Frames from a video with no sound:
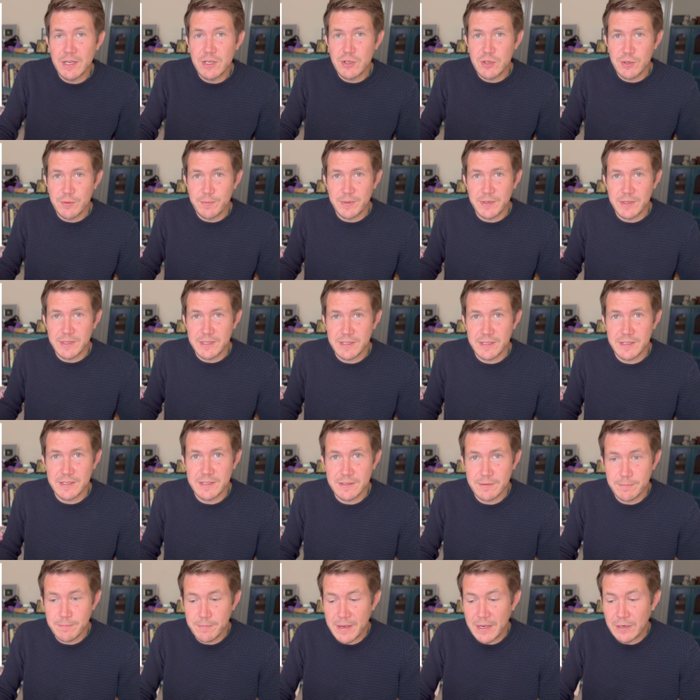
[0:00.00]
Jupiter is
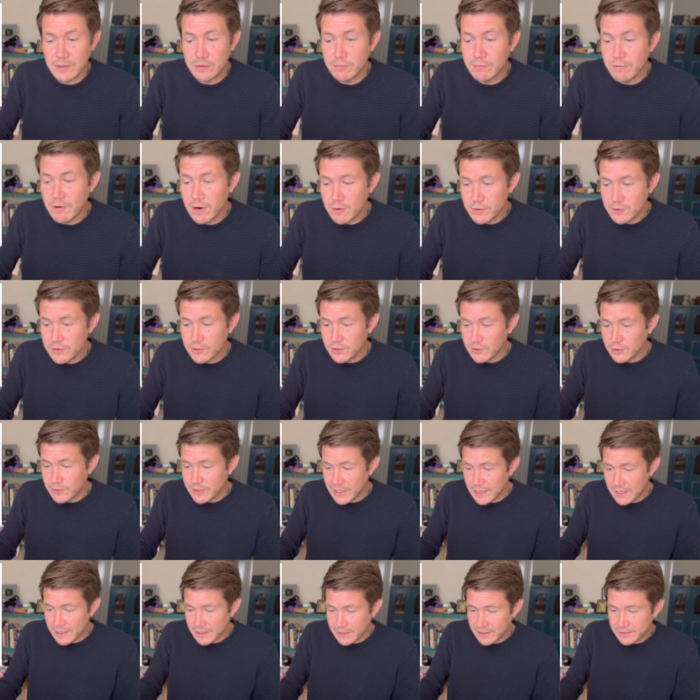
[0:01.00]
about growth, good
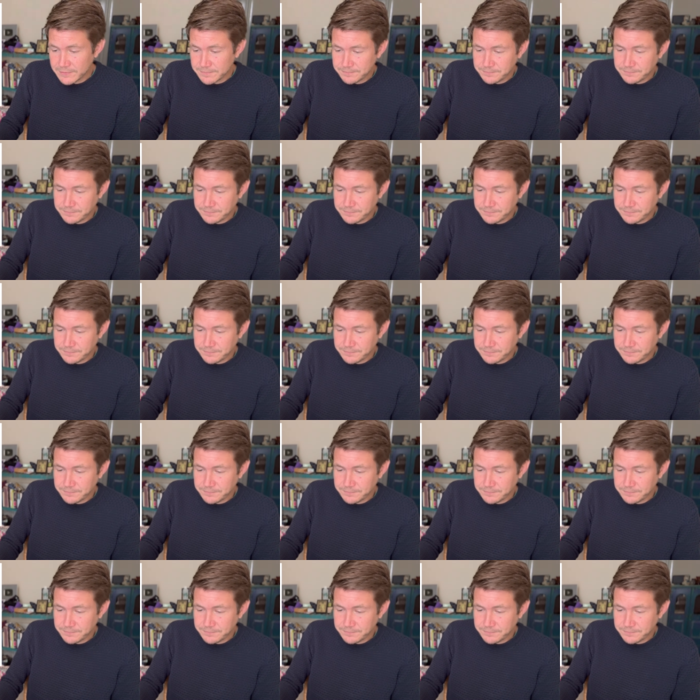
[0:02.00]
luck.